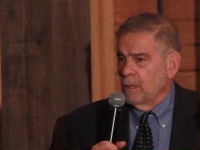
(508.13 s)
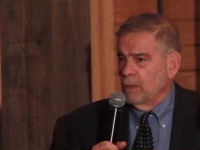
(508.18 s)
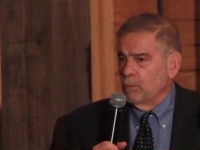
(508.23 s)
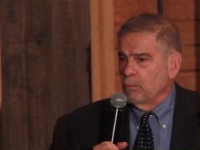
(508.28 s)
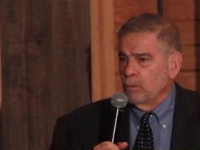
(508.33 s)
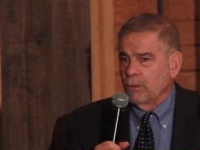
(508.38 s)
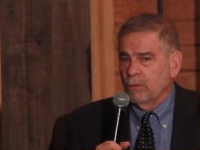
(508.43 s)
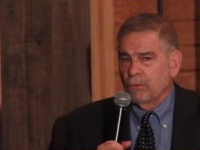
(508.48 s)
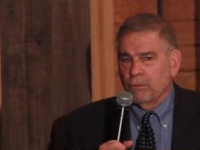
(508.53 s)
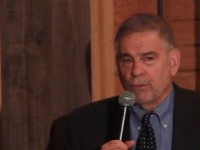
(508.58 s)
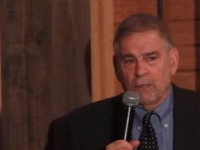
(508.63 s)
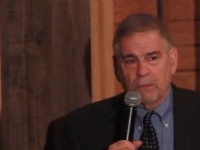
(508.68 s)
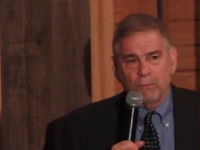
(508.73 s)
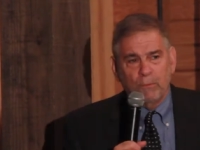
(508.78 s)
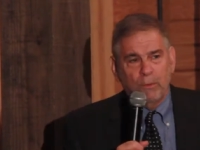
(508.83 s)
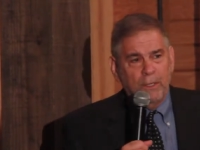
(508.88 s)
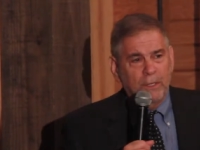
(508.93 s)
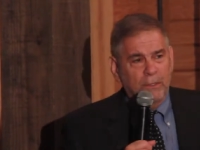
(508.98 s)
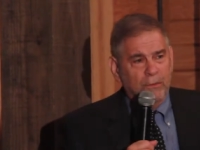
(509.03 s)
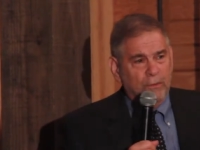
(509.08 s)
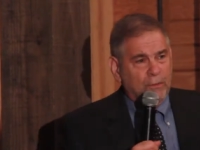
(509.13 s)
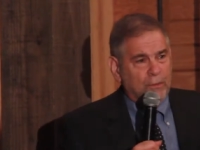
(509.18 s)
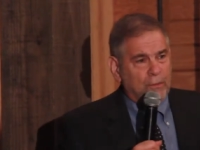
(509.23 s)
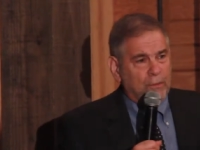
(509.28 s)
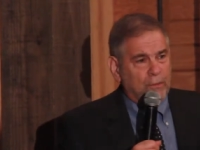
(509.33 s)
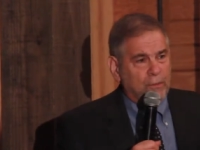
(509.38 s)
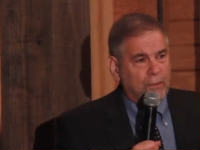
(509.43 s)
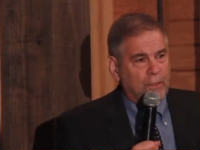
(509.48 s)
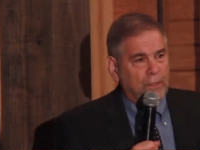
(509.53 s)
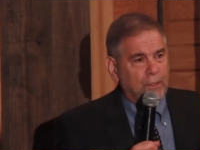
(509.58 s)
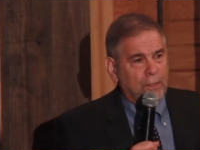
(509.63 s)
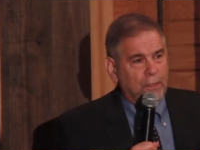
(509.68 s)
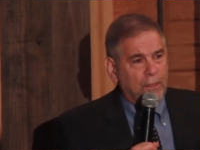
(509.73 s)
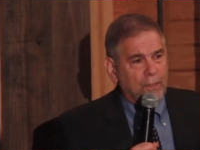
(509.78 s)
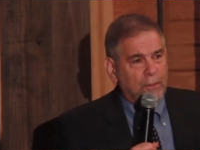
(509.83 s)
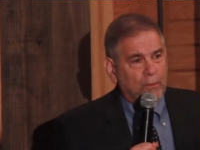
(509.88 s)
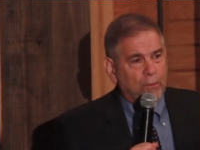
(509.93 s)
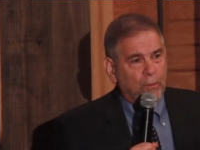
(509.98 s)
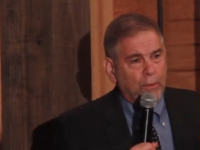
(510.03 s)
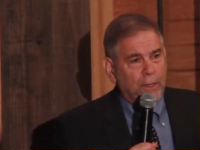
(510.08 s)
And we thought we had succeeded
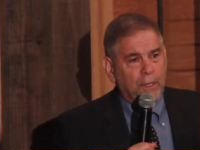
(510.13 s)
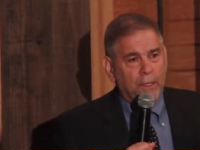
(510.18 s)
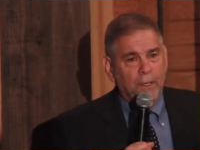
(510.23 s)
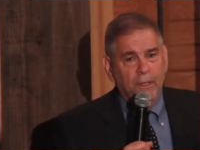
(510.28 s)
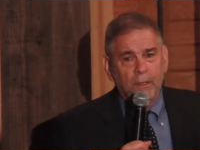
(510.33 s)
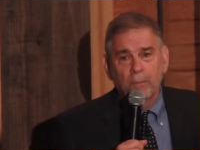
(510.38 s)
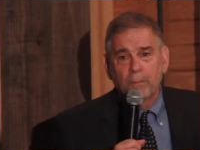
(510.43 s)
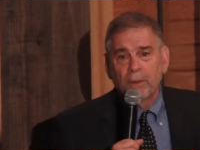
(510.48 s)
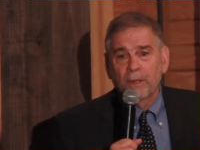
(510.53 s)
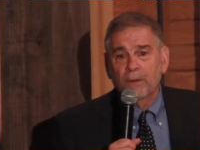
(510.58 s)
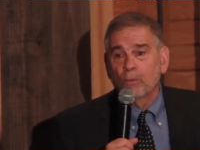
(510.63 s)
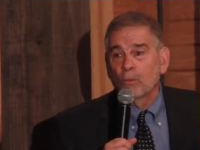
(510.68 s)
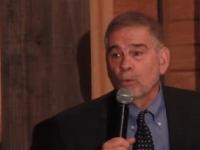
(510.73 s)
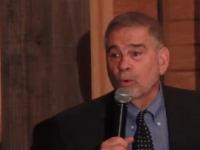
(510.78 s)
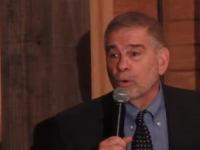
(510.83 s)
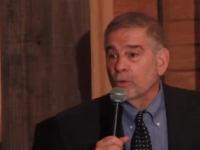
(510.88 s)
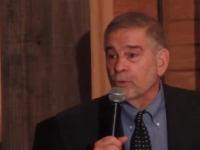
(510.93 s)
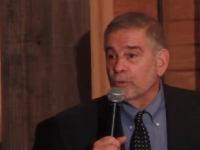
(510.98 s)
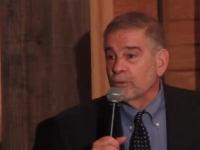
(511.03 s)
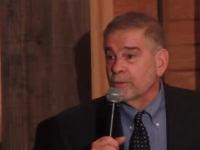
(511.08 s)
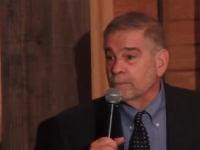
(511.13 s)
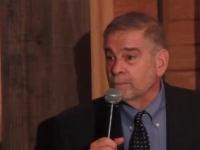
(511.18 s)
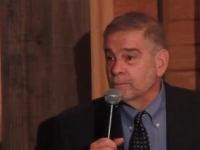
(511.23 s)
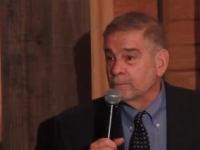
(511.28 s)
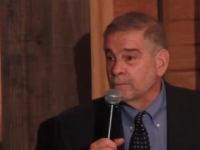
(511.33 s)
in creating a better world.